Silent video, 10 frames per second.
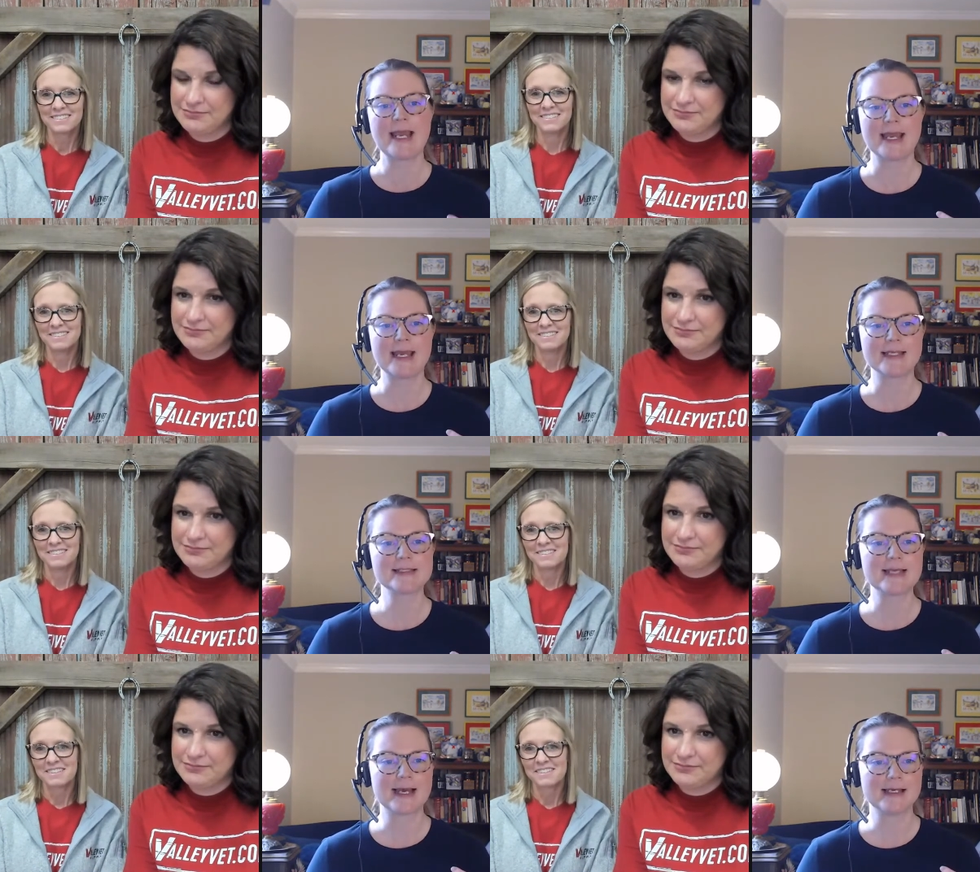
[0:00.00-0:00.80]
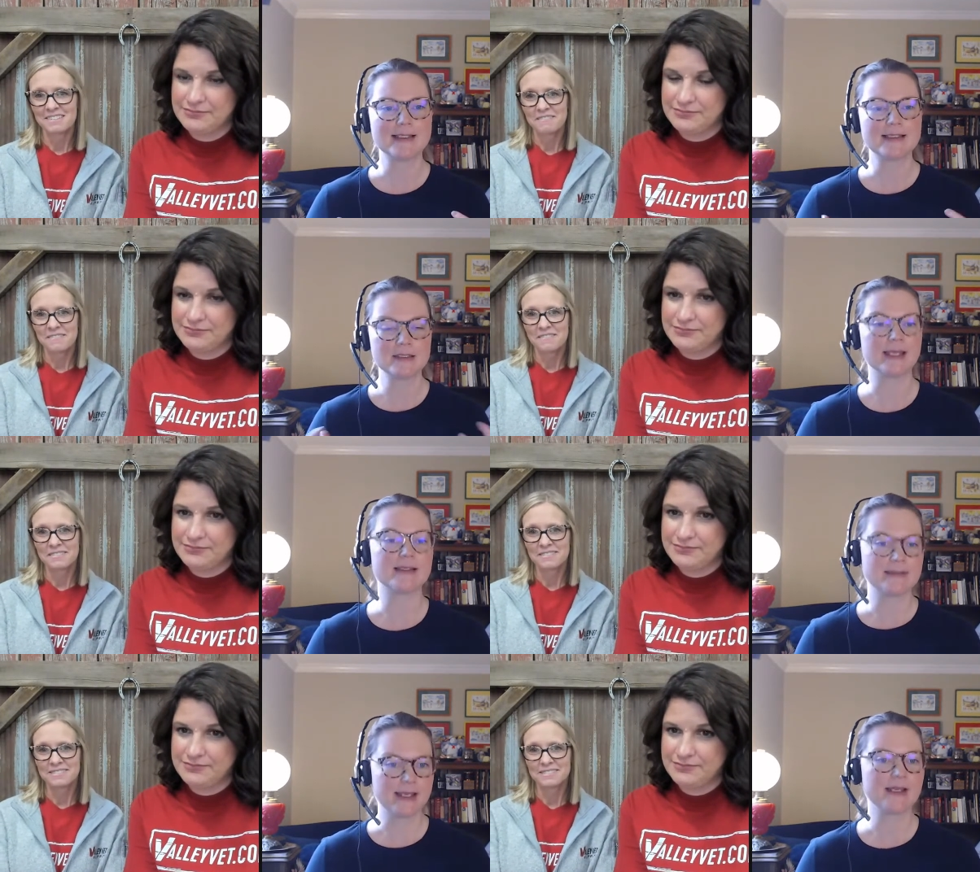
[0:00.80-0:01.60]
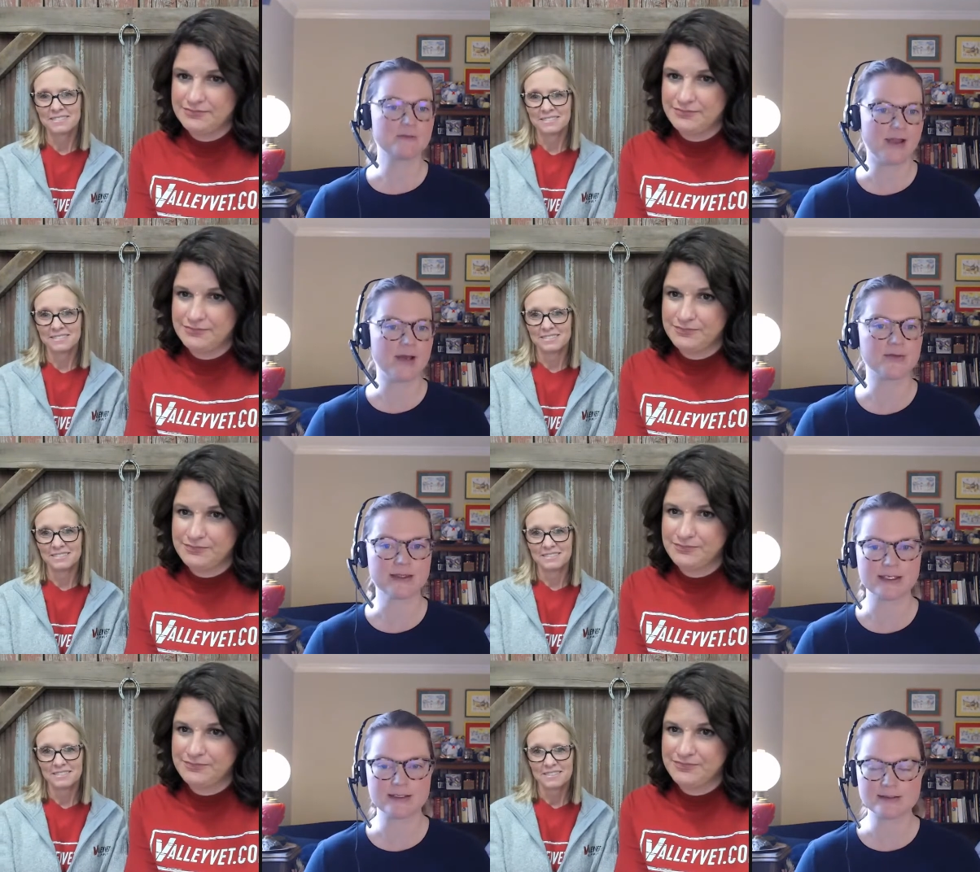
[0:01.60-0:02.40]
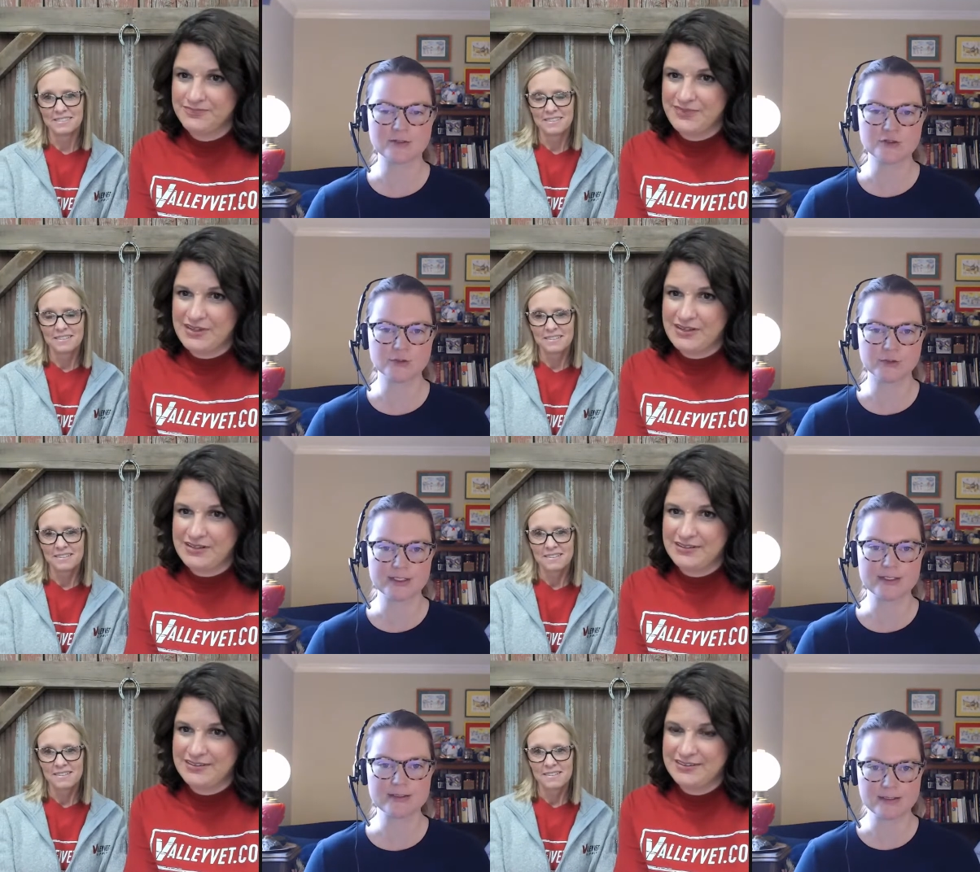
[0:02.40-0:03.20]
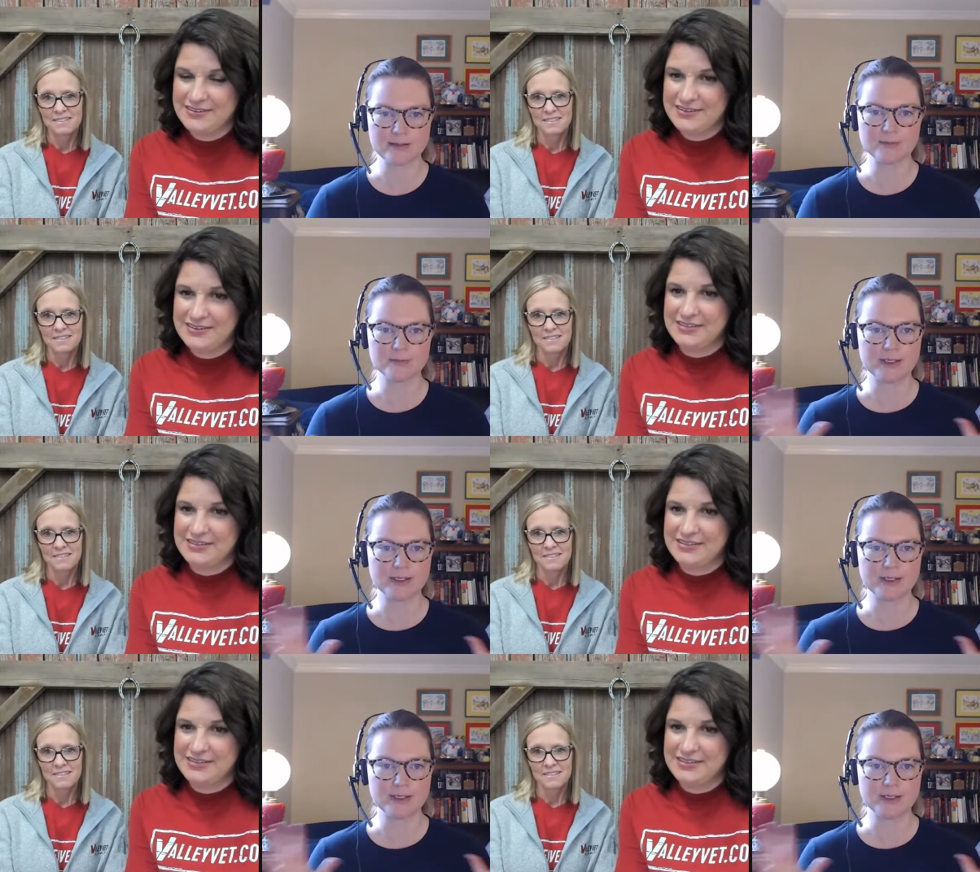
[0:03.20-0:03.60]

Speaker 1: and uh, they they had found that the essential is the